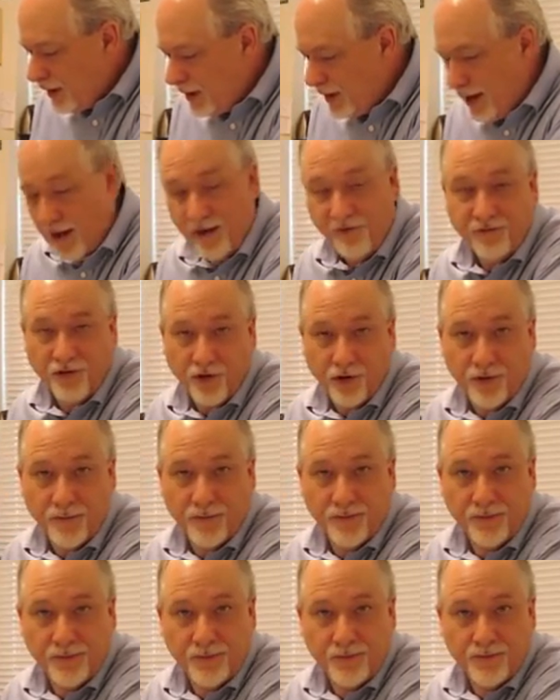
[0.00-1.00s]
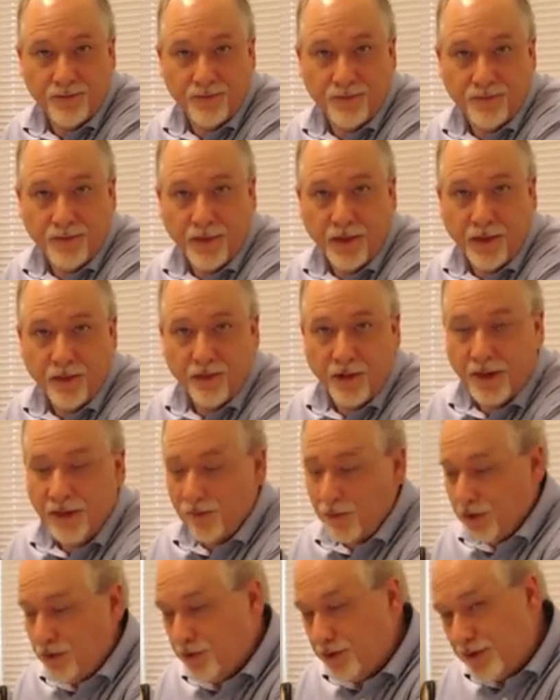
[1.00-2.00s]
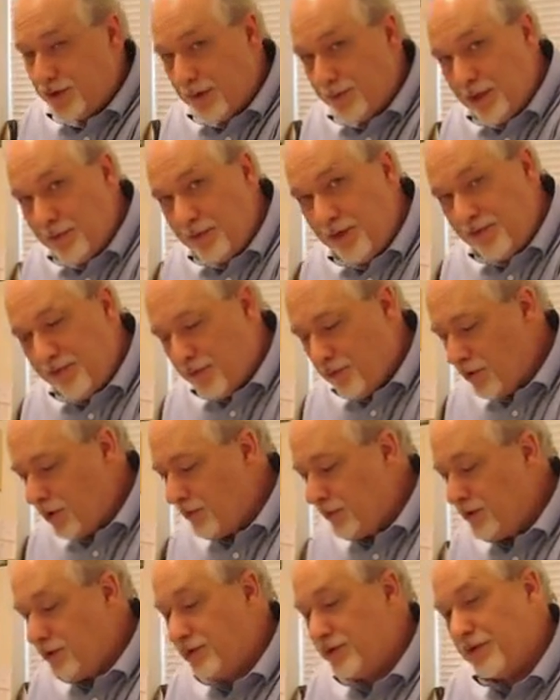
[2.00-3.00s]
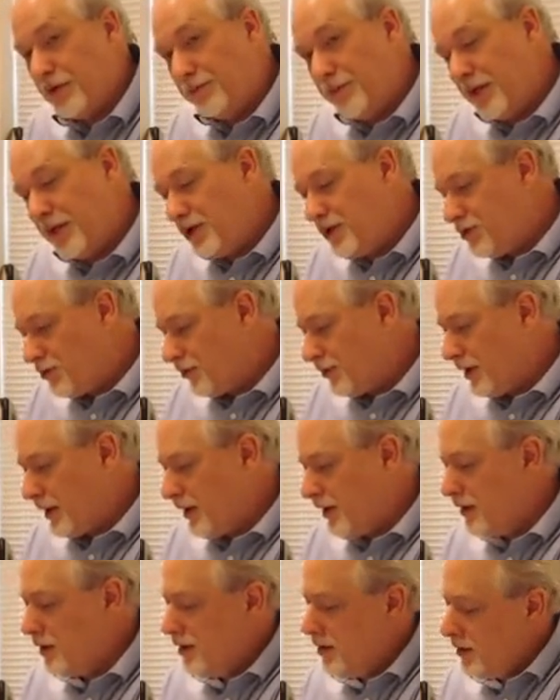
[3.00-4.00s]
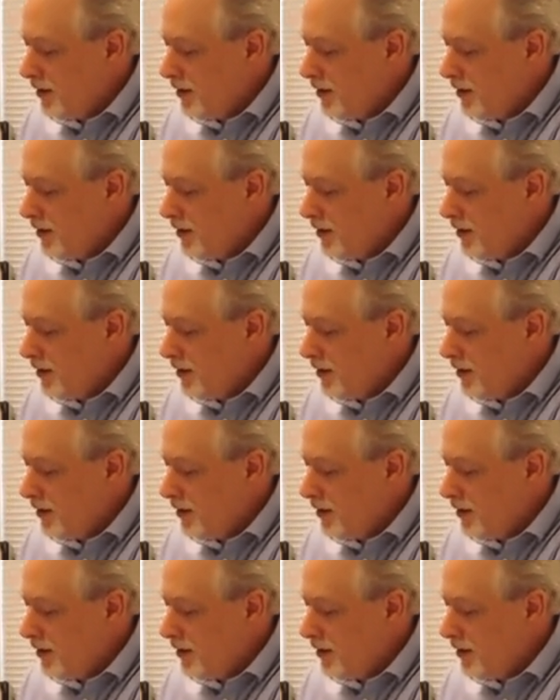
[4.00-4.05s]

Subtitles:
and after. Right? We do something before, we do something during,